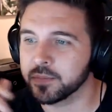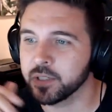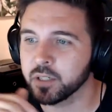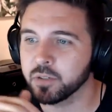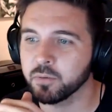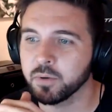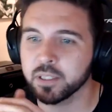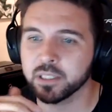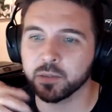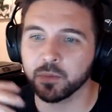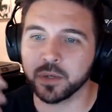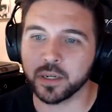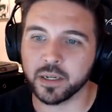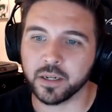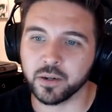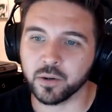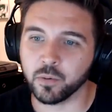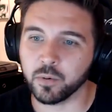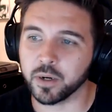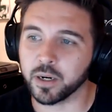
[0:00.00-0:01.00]
resume
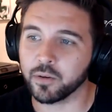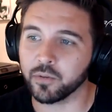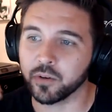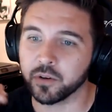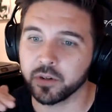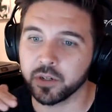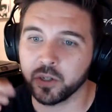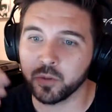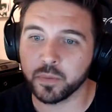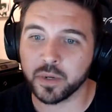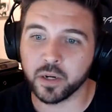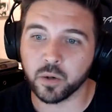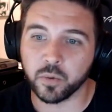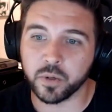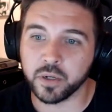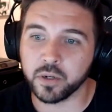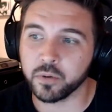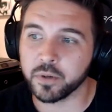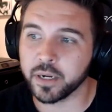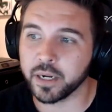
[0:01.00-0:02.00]
or whatever. You made a Wii
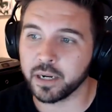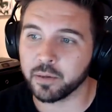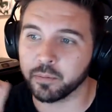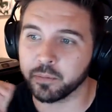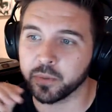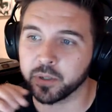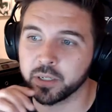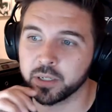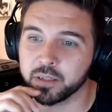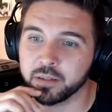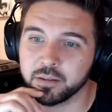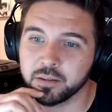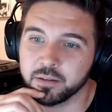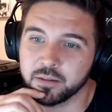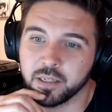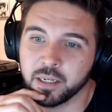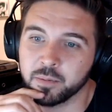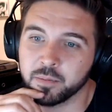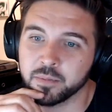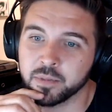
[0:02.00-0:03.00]
U game, but
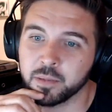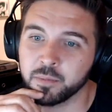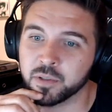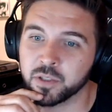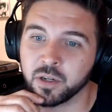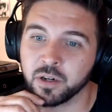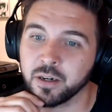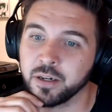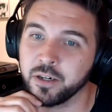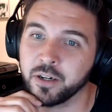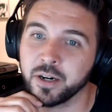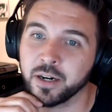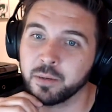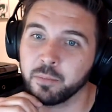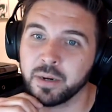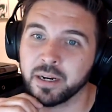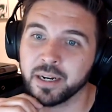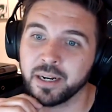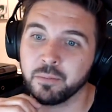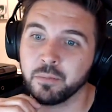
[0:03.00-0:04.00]
I'm sorry, you're not gonna
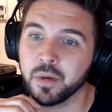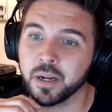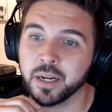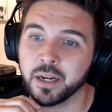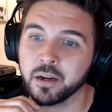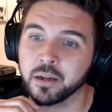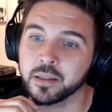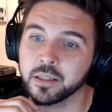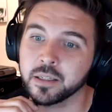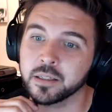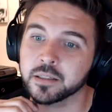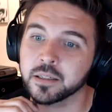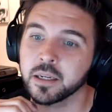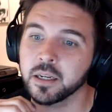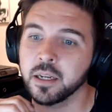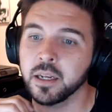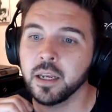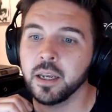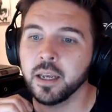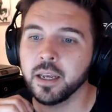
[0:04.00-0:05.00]
make any money on this.
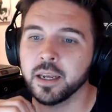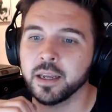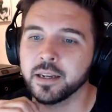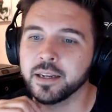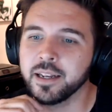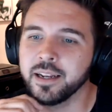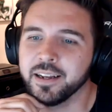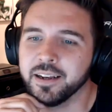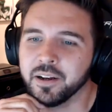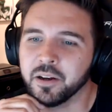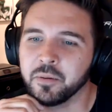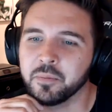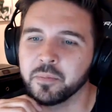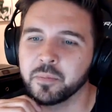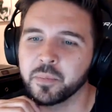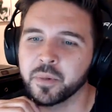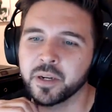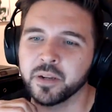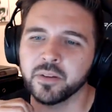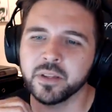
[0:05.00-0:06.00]
And
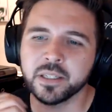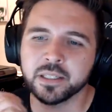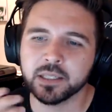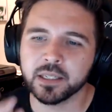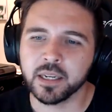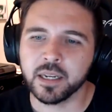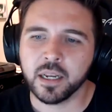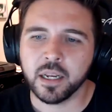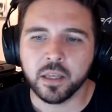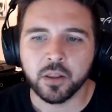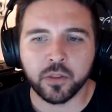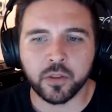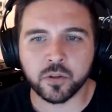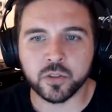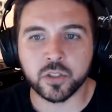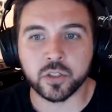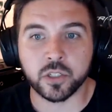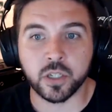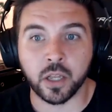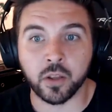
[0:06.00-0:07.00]
but at least
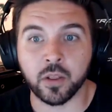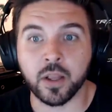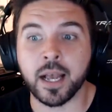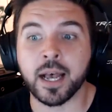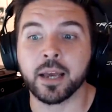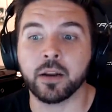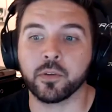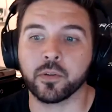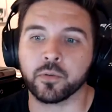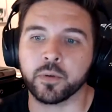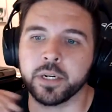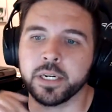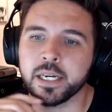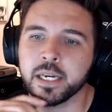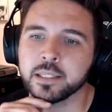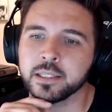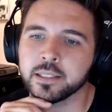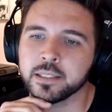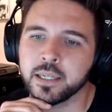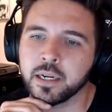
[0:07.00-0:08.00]
there's a lot of
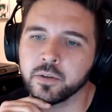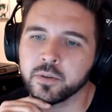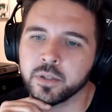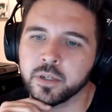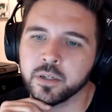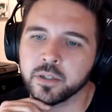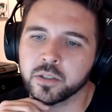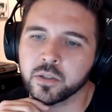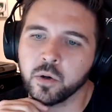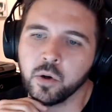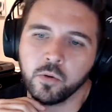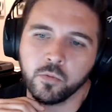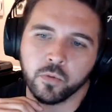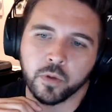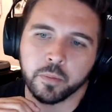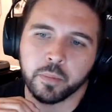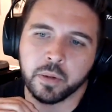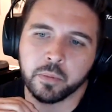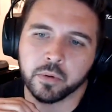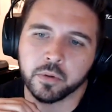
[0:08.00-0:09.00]
3DSs out there, so hopefully
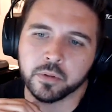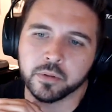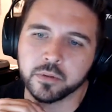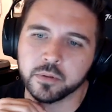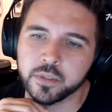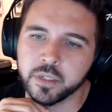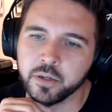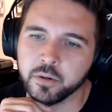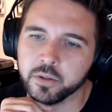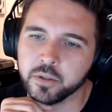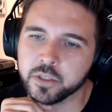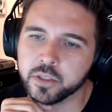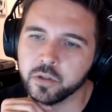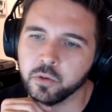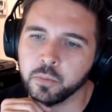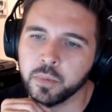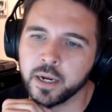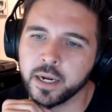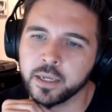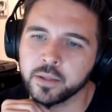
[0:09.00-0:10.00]
people are still
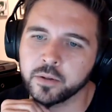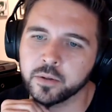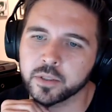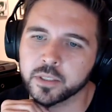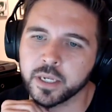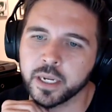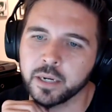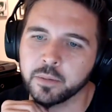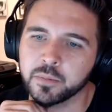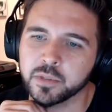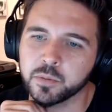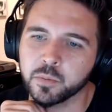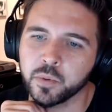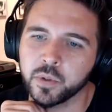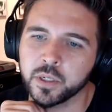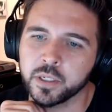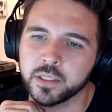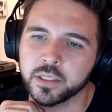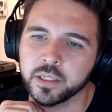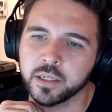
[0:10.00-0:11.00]
buying those games.
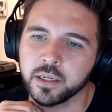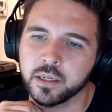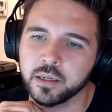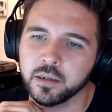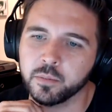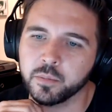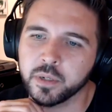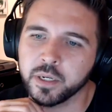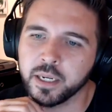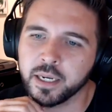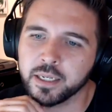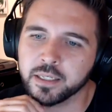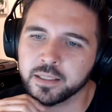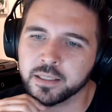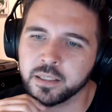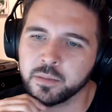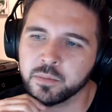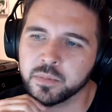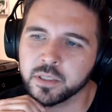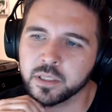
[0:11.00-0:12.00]
But yeah, it
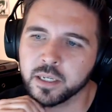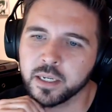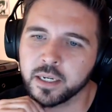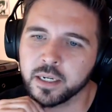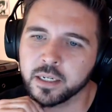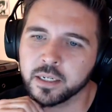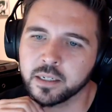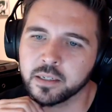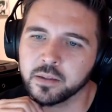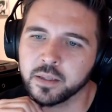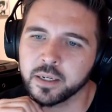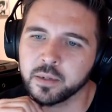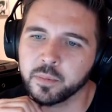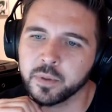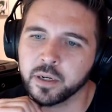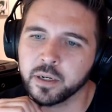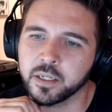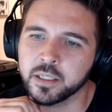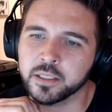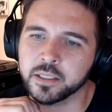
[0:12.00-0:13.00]
seems like
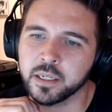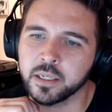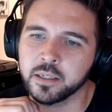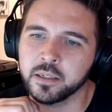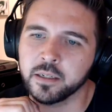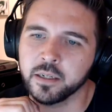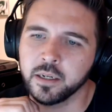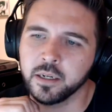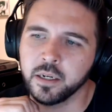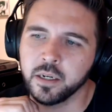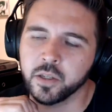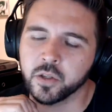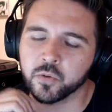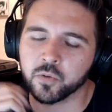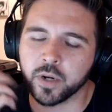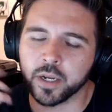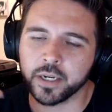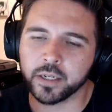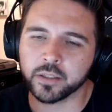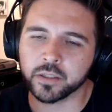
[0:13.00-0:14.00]
Barry said, the
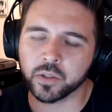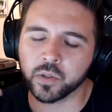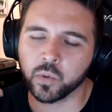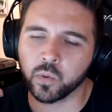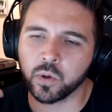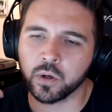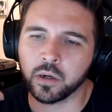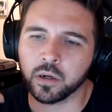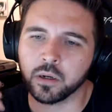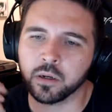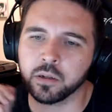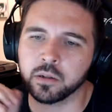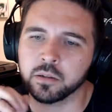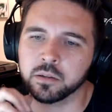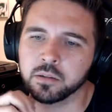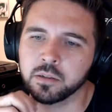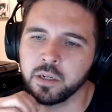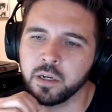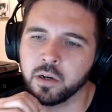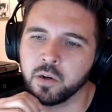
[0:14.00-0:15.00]
writing's on the
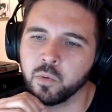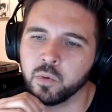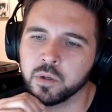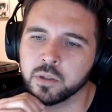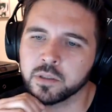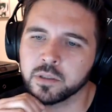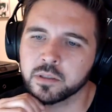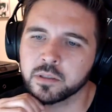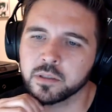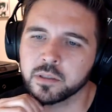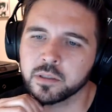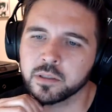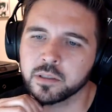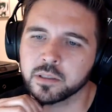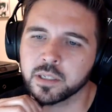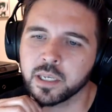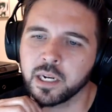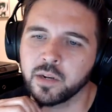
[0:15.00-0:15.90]
wall. It's